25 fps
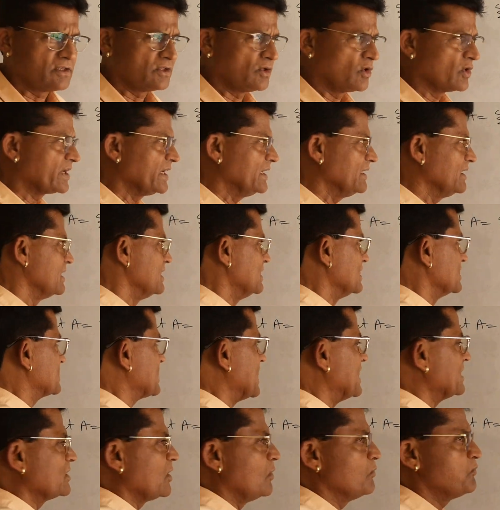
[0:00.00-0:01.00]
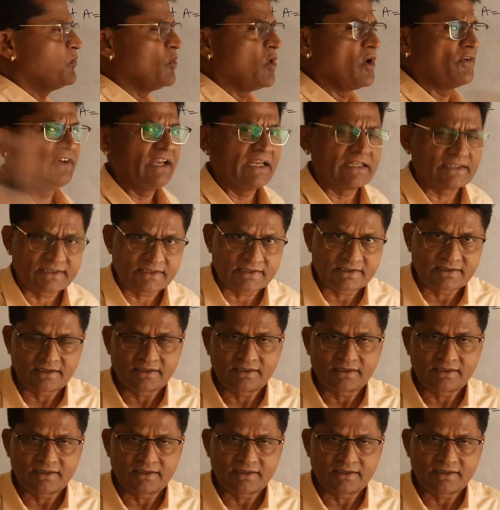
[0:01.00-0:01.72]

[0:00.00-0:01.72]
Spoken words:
Okay, set of vowels,